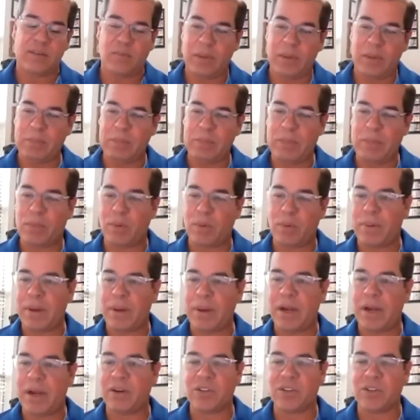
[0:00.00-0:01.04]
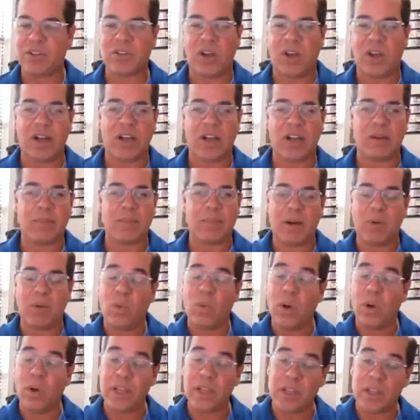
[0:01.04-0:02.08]
be prepared to talk about
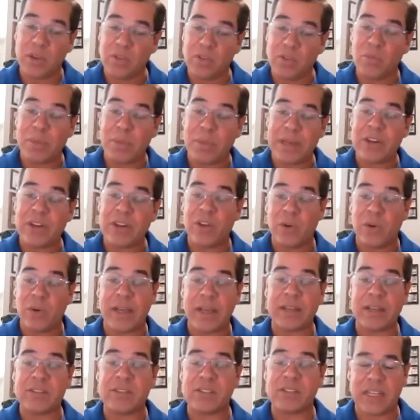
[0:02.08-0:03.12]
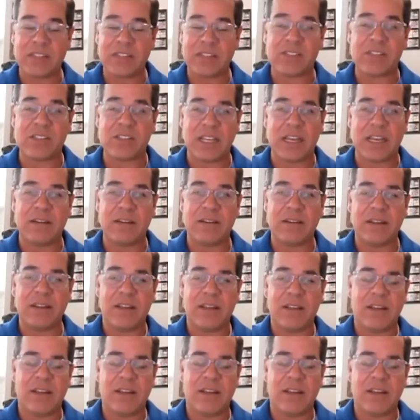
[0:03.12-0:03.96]
what you've been doing since then.